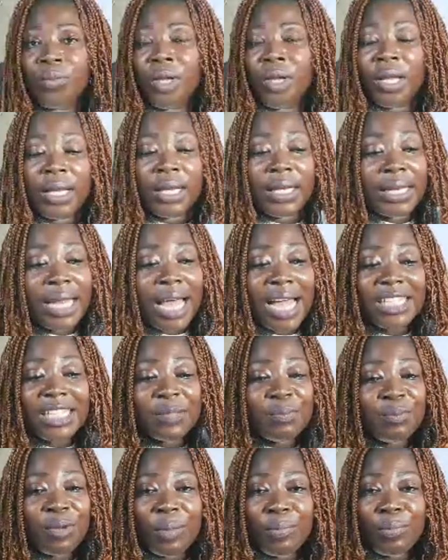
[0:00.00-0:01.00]
that
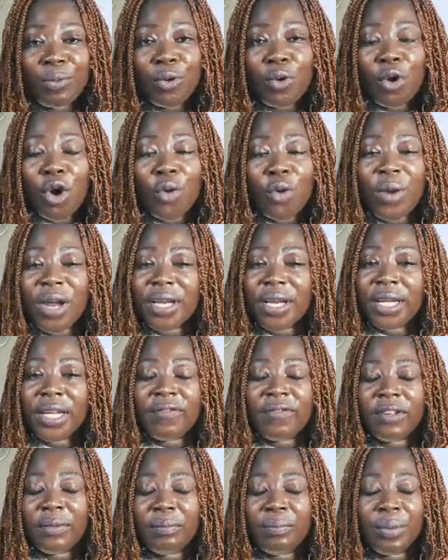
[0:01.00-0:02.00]
people already
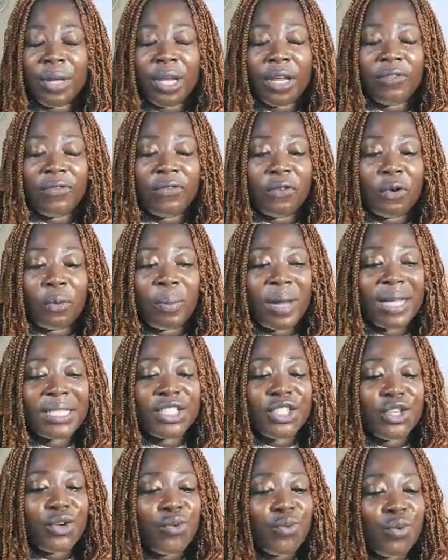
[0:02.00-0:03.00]
even paid for, but
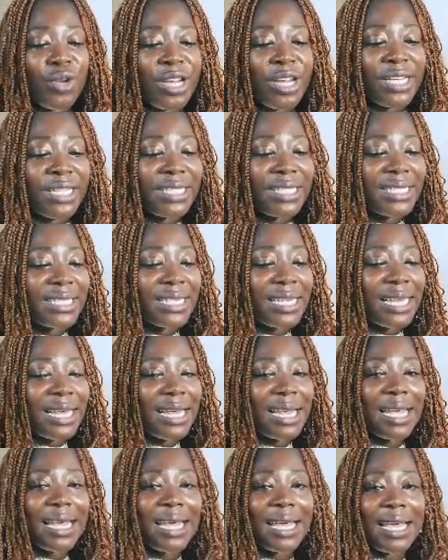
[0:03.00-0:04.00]
she reached
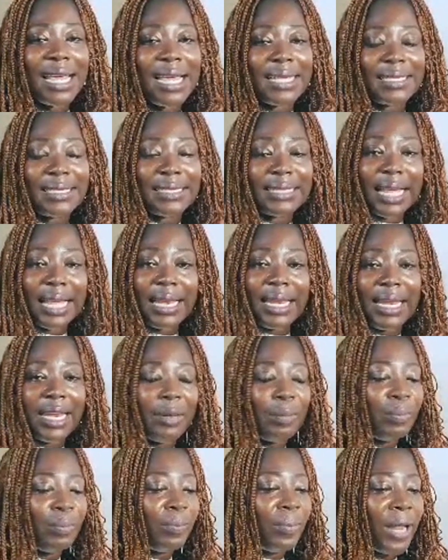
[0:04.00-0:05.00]
a
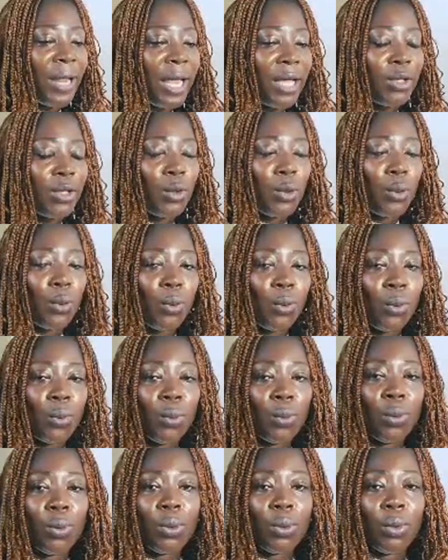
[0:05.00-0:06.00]
selling plateau.
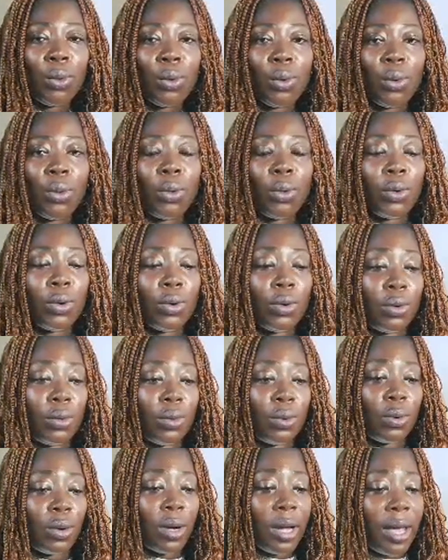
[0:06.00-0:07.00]

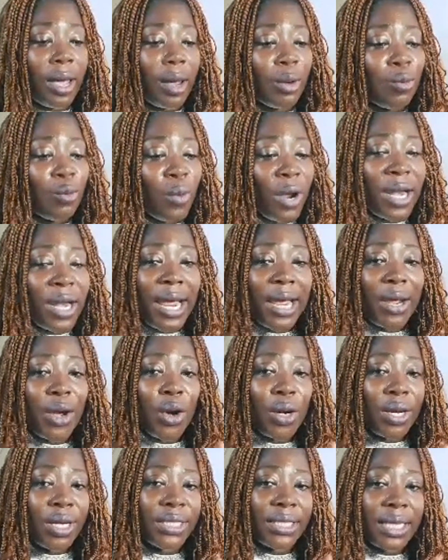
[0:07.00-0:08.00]
And when I
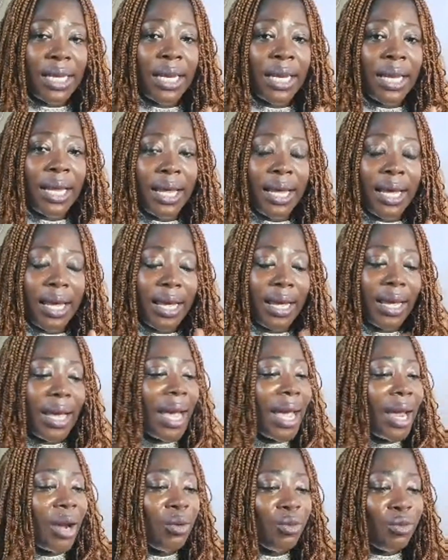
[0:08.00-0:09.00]
audited her,
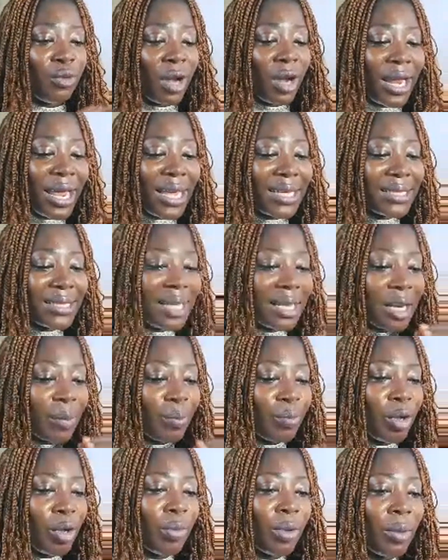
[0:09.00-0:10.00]
I realized that the
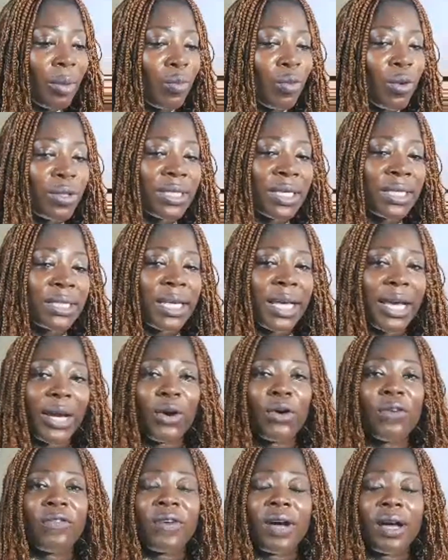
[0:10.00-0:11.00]
problem wasn't her
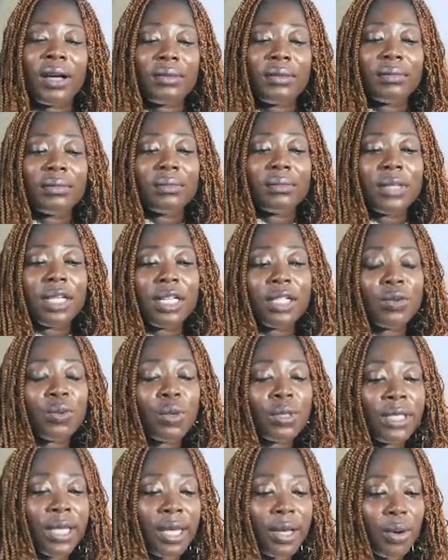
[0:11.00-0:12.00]
offer, it
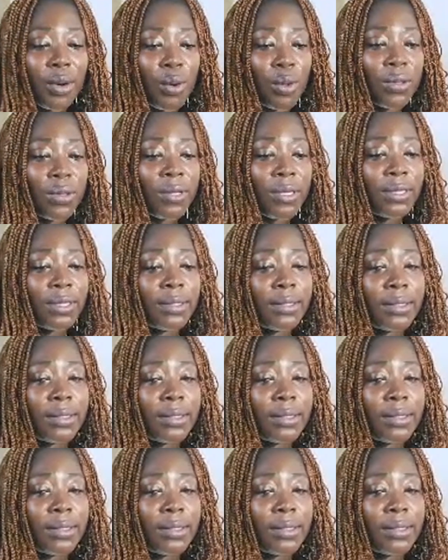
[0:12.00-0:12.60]
was her content.